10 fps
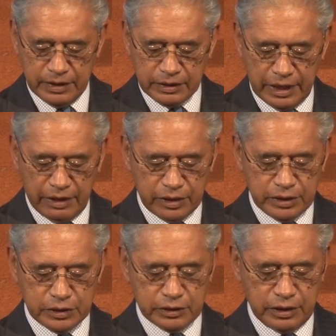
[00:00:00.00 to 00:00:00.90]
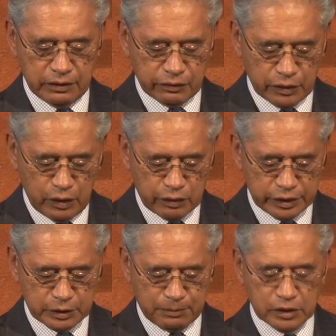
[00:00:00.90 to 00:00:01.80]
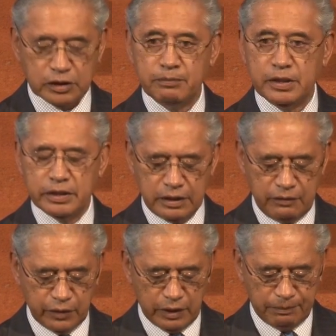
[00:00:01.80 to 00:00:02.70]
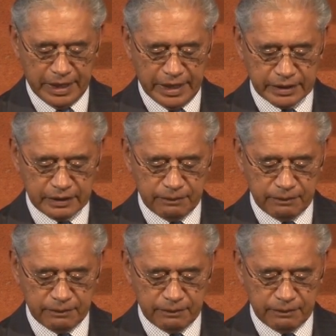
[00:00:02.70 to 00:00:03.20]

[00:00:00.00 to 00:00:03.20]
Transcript: carries the overall responsibility for the park,